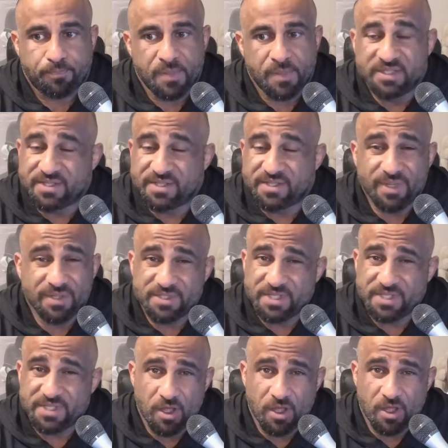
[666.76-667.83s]
And sometimes it
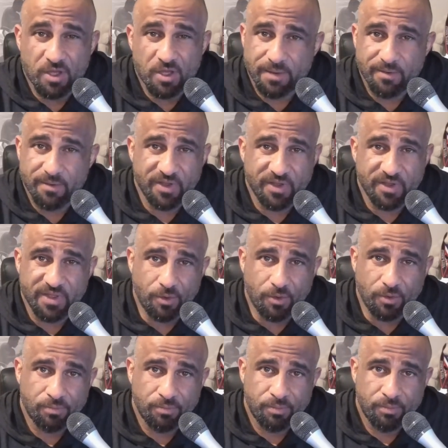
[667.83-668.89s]
takes a long time to figure that out.
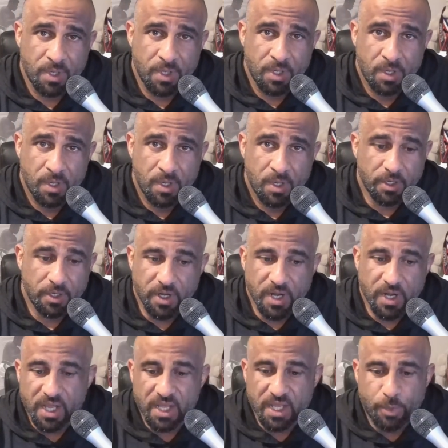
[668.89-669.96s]
You know, you're
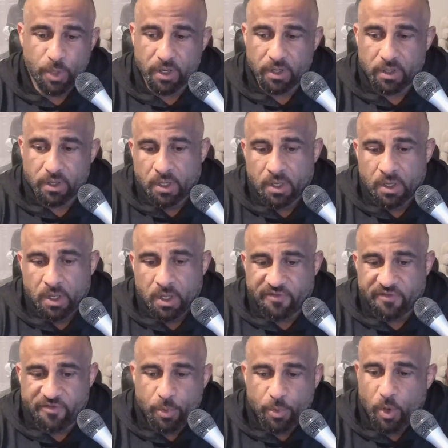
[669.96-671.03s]
not going to put,
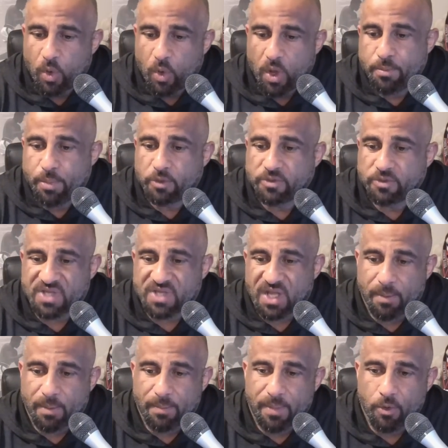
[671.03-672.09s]
if you put one post up
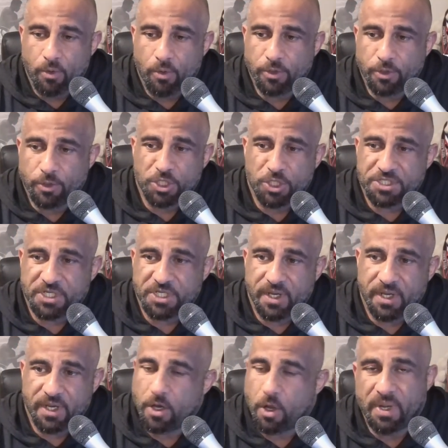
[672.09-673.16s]
about nutrition
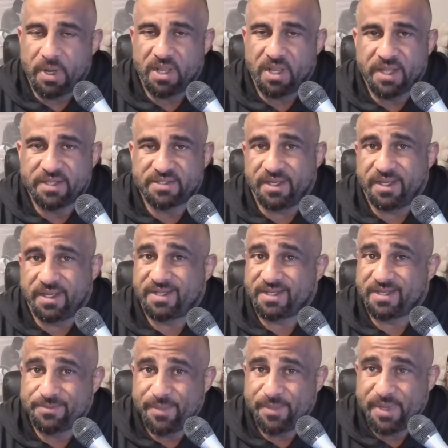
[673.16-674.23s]
and nobody likes it, it
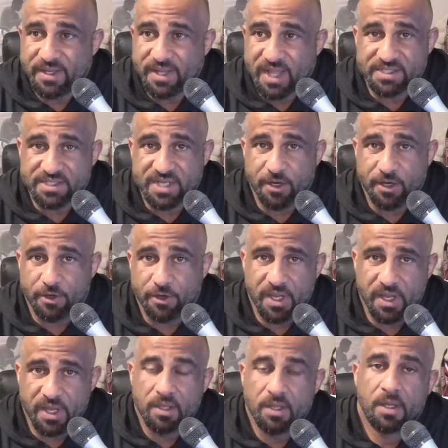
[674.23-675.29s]
doesn't mean that's not your
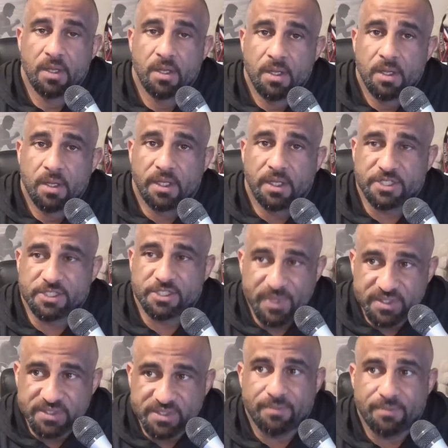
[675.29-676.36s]
thing. It just
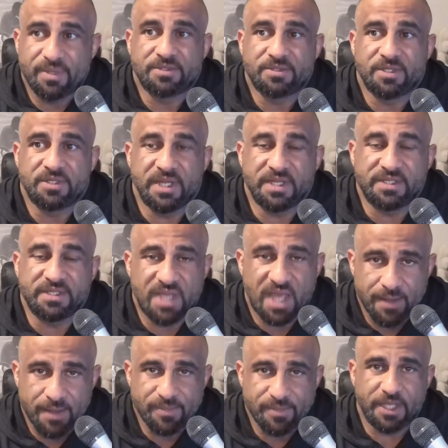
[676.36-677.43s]
means sometimes it takes
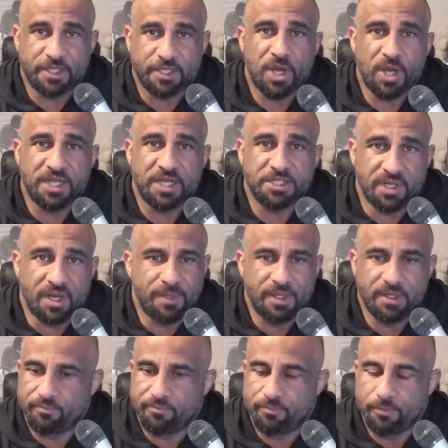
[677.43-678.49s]
time to get traction. I
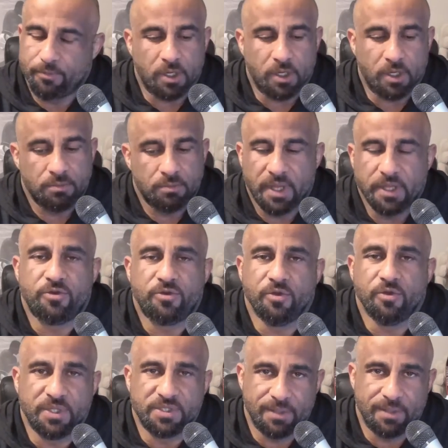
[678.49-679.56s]
mean, look, my
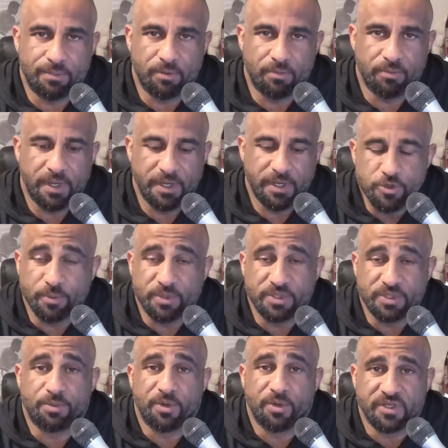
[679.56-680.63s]
YouTube is
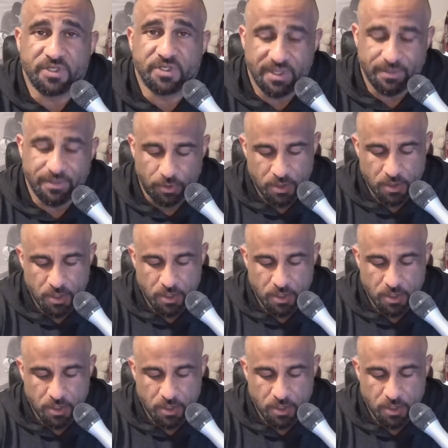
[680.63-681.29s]
a perfect example.